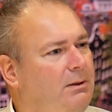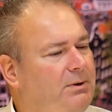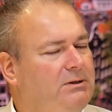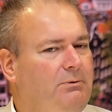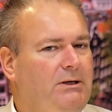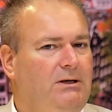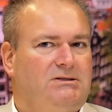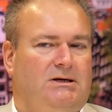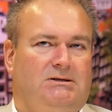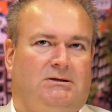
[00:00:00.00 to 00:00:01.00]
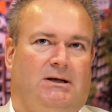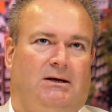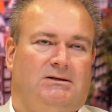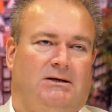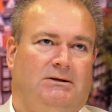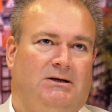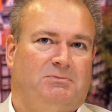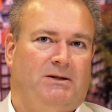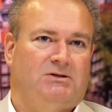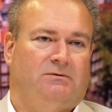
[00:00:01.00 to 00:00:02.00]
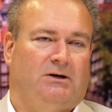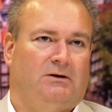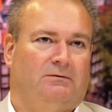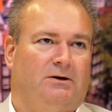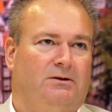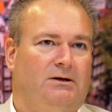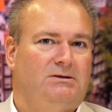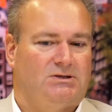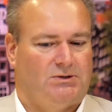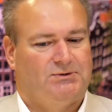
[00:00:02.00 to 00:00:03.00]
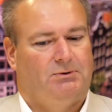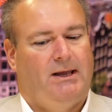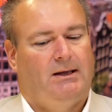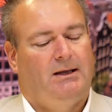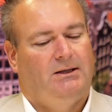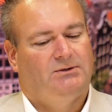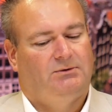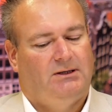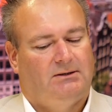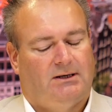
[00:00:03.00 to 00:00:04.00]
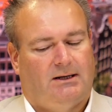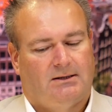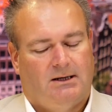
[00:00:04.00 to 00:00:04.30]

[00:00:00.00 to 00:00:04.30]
But the realization that it's at the expense of a lot of other things is also kicking into the internet.